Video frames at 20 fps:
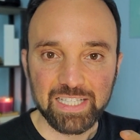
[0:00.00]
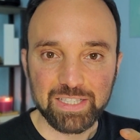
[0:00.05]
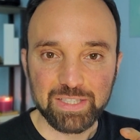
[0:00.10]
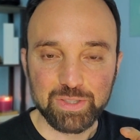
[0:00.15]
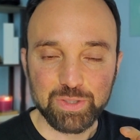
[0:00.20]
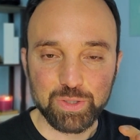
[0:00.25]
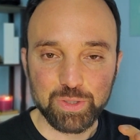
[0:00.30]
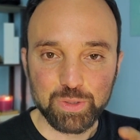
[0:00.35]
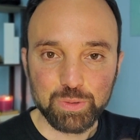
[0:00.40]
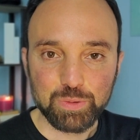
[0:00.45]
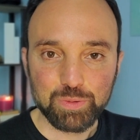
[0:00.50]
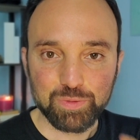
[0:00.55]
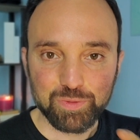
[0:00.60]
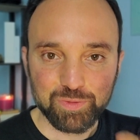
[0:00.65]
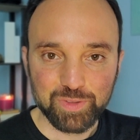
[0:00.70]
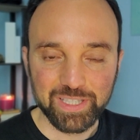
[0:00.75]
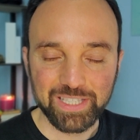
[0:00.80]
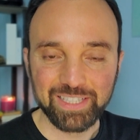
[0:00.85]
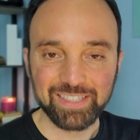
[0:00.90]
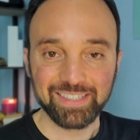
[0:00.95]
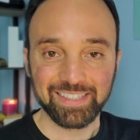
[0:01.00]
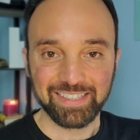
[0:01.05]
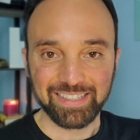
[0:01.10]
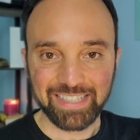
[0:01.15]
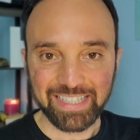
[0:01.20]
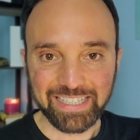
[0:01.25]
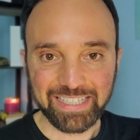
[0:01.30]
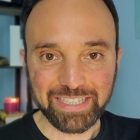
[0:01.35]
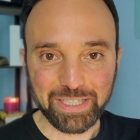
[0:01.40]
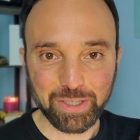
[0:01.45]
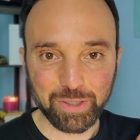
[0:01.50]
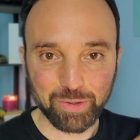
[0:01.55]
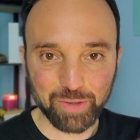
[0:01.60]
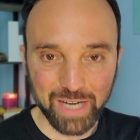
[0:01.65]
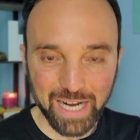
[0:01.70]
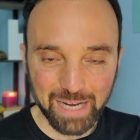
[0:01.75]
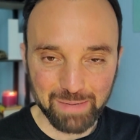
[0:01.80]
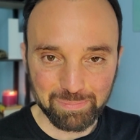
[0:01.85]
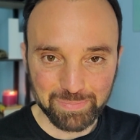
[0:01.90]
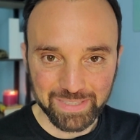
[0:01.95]
Do you feel like
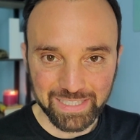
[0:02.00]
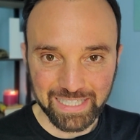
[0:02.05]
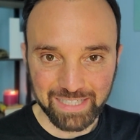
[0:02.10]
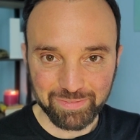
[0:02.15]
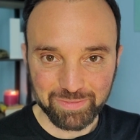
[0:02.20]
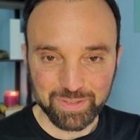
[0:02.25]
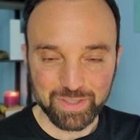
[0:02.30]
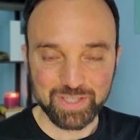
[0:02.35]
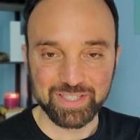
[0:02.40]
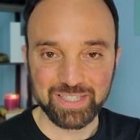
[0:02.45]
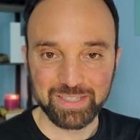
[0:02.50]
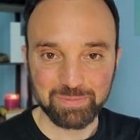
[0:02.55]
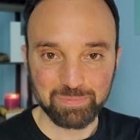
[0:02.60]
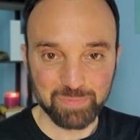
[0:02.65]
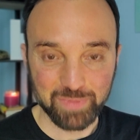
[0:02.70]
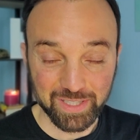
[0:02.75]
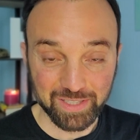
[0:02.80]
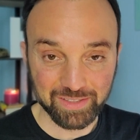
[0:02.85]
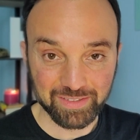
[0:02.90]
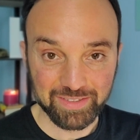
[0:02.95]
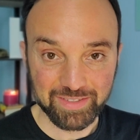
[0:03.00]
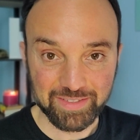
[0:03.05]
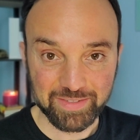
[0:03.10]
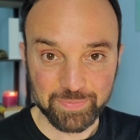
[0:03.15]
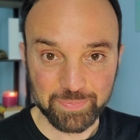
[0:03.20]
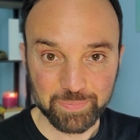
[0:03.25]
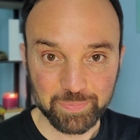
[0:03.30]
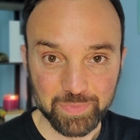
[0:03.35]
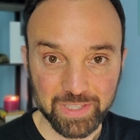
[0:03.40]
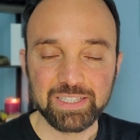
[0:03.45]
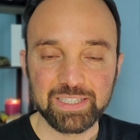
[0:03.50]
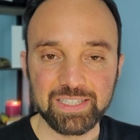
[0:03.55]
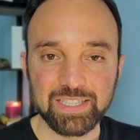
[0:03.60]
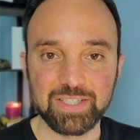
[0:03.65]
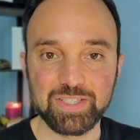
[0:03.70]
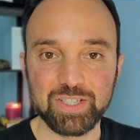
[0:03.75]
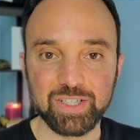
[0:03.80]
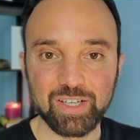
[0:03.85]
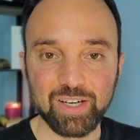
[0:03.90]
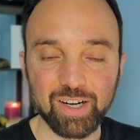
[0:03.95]
crap after some meals? Does
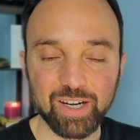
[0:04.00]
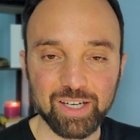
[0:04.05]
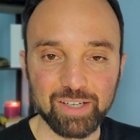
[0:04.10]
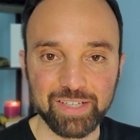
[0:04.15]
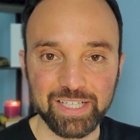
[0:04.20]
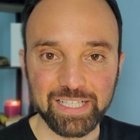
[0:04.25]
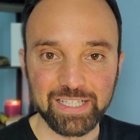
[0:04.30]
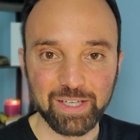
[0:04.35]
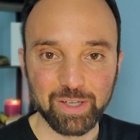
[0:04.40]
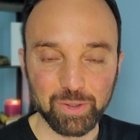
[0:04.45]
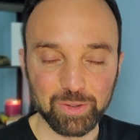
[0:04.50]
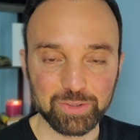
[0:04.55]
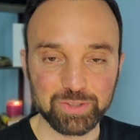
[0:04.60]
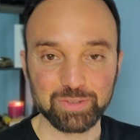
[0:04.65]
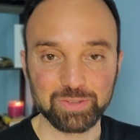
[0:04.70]
your heart rate also